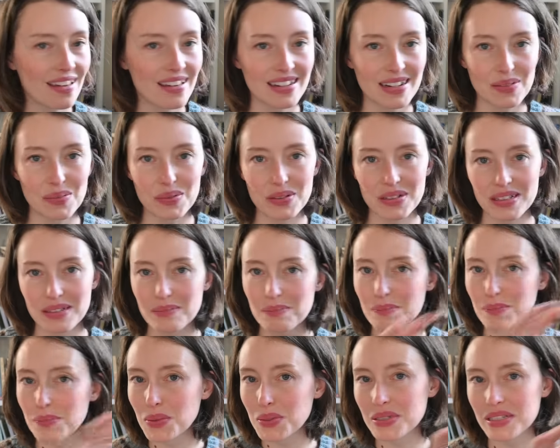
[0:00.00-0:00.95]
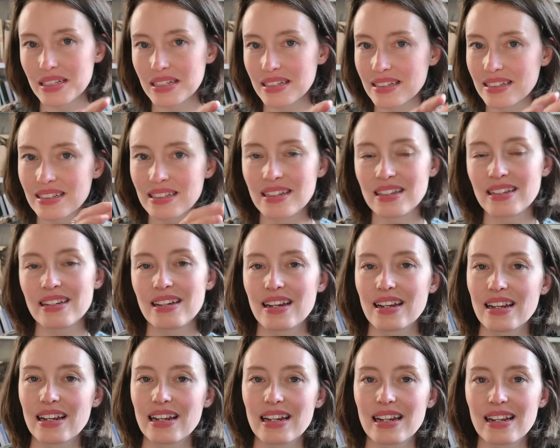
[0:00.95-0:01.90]
And I will put in a
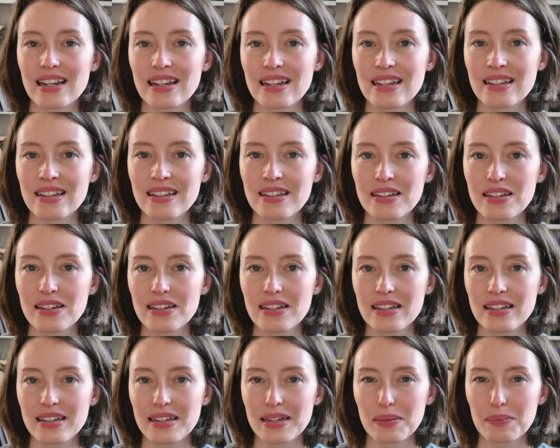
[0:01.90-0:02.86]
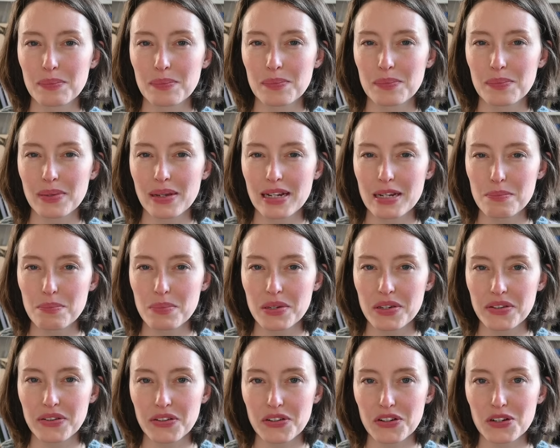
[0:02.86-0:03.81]
little um, clip
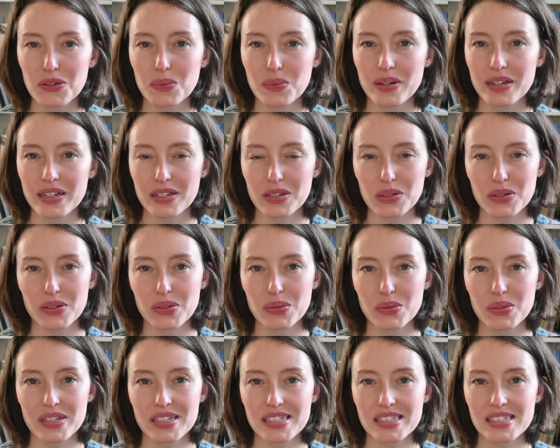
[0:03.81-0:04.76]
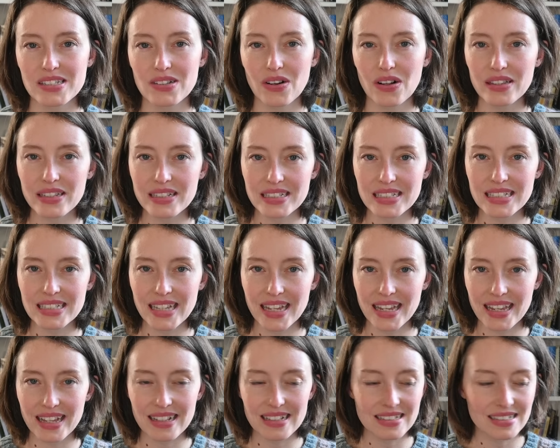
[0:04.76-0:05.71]
here where can, you can see all the
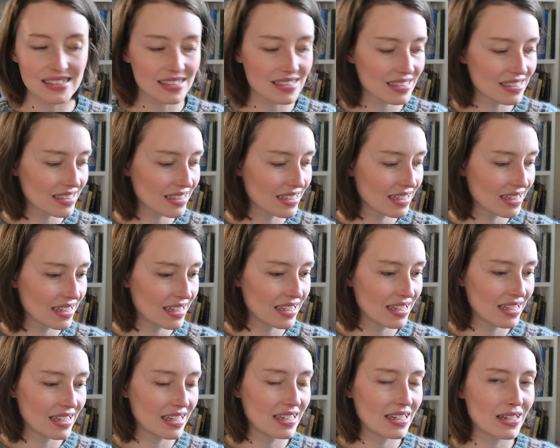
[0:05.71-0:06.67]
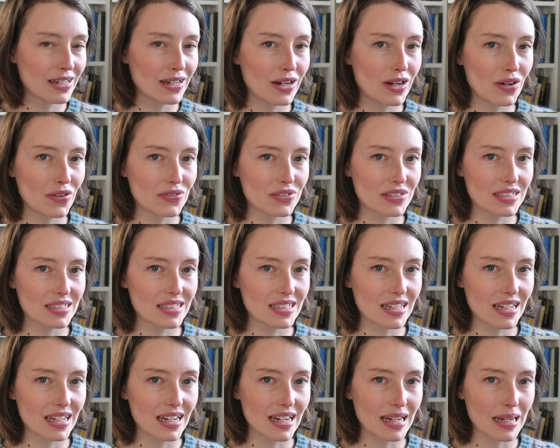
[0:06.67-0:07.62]
details of this
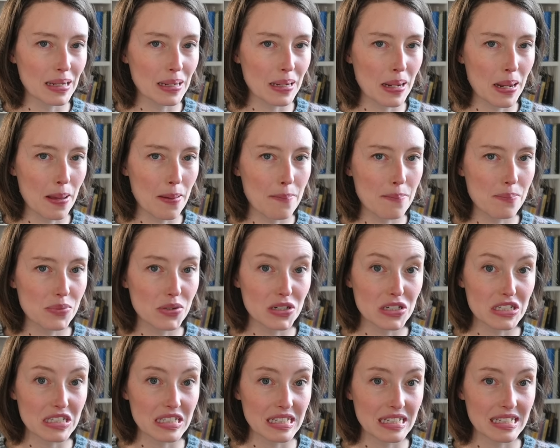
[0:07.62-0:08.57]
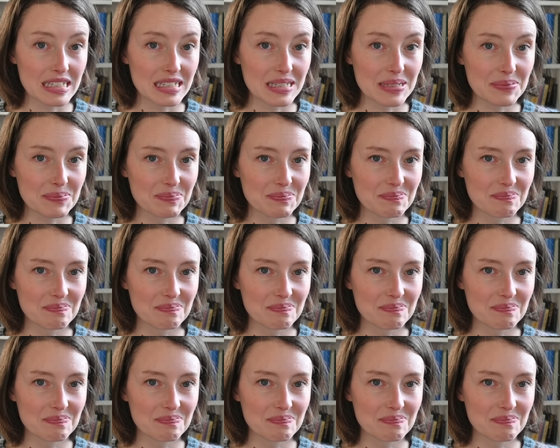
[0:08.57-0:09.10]
little project.